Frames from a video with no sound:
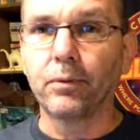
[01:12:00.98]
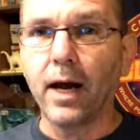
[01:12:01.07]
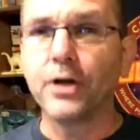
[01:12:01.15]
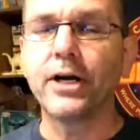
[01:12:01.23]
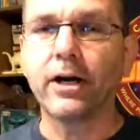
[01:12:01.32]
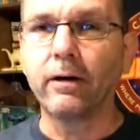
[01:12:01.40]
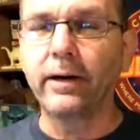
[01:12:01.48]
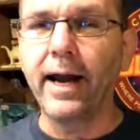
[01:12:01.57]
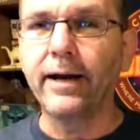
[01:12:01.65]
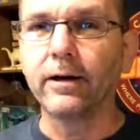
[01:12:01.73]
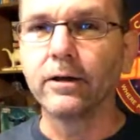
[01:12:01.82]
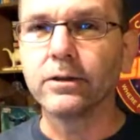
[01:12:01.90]
project
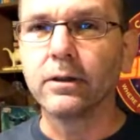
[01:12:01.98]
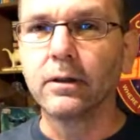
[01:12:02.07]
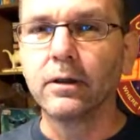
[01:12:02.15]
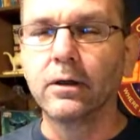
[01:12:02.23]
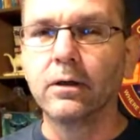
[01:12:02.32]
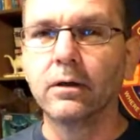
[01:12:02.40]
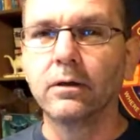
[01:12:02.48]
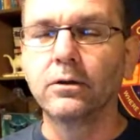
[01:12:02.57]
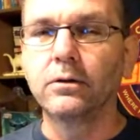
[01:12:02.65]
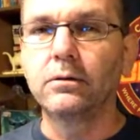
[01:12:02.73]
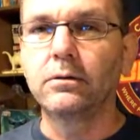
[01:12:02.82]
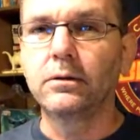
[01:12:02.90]
creators
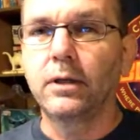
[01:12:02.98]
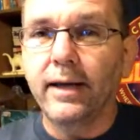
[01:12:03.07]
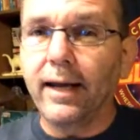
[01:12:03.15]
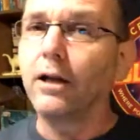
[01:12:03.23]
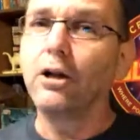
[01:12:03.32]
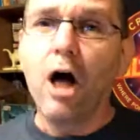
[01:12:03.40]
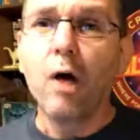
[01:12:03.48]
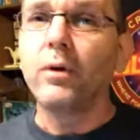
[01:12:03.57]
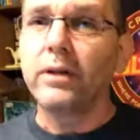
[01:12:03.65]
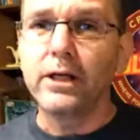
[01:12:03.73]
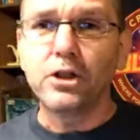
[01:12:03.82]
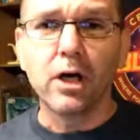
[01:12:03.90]
to get along
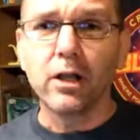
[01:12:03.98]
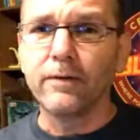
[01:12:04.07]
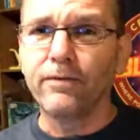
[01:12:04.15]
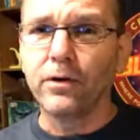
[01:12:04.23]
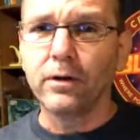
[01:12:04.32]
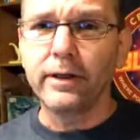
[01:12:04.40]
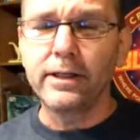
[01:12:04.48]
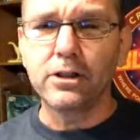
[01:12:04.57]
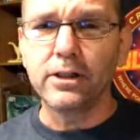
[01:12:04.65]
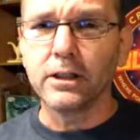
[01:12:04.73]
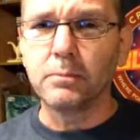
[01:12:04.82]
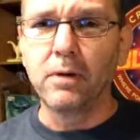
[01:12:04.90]
with each other for at least
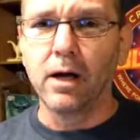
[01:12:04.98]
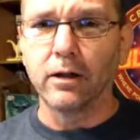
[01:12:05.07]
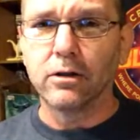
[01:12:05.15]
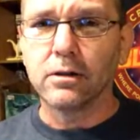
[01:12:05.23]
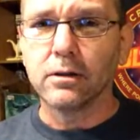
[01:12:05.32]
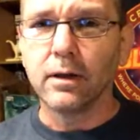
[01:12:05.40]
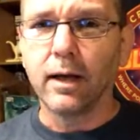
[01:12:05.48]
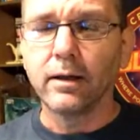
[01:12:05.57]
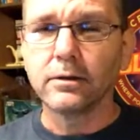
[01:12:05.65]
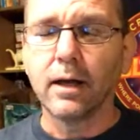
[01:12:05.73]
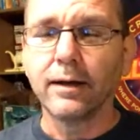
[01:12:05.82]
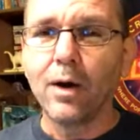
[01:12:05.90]
6 months.
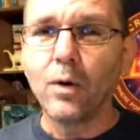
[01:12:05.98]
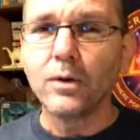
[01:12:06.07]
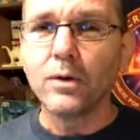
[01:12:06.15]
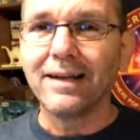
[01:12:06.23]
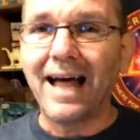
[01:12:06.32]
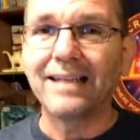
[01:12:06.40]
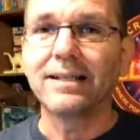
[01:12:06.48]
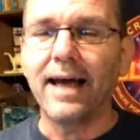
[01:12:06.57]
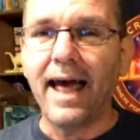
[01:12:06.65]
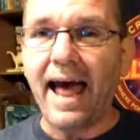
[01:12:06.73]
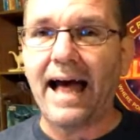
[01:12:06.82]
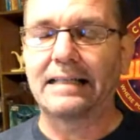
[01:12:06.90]
So I know it's a lot
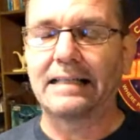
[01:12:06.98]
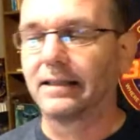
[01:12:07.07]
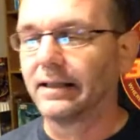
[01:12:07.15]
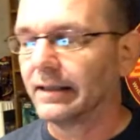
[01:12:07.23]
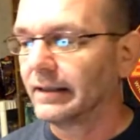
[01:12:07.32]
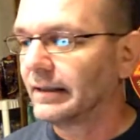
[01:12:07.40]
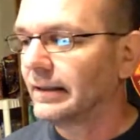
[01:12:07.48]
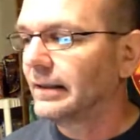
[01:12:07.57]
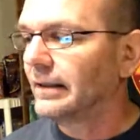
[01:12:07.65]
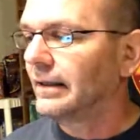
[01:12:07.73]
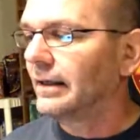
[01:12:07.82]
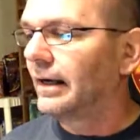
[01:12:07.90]
to ask,
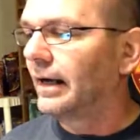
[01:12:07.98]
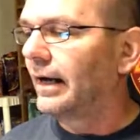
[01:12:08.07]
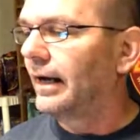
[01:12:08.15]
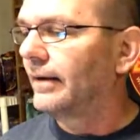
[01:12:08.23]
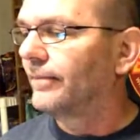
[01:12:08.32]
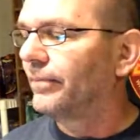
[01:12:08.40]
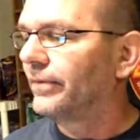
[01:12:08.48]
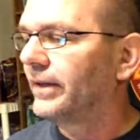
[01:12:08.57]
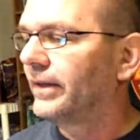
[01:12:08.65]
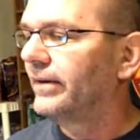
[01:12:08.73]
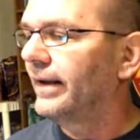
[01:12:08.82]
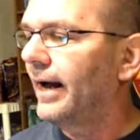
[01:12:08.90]

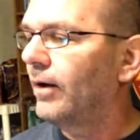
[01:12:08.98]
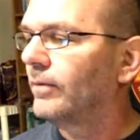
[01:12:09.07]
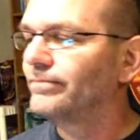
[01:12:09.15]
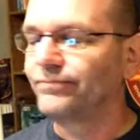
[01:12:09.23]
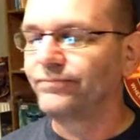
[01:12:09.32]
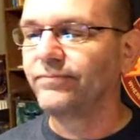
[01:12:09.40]
given how